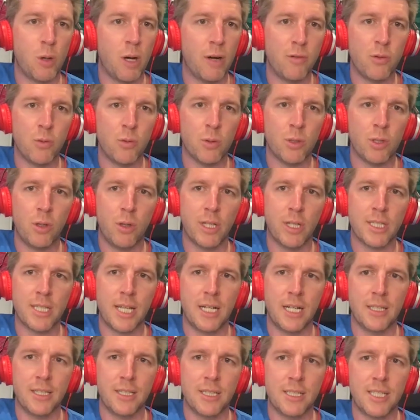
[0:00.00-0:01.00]
everyone got
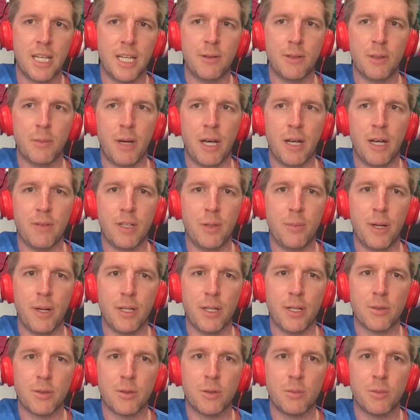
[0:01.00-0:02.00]
exactly the same amount of
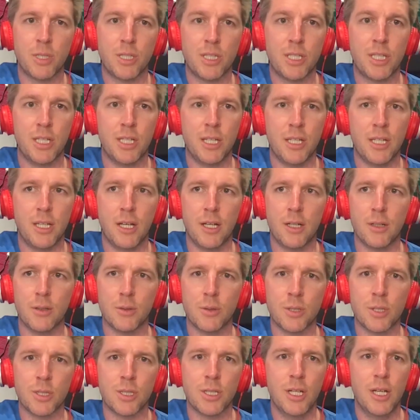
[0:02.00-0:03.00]
emails from
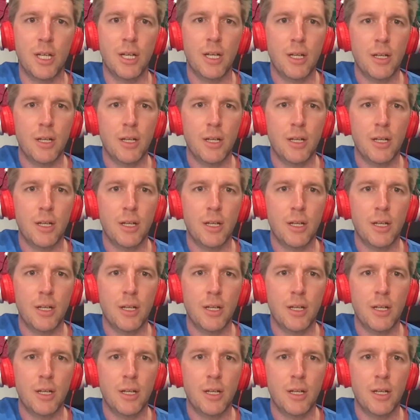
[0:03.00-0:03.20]
CEOs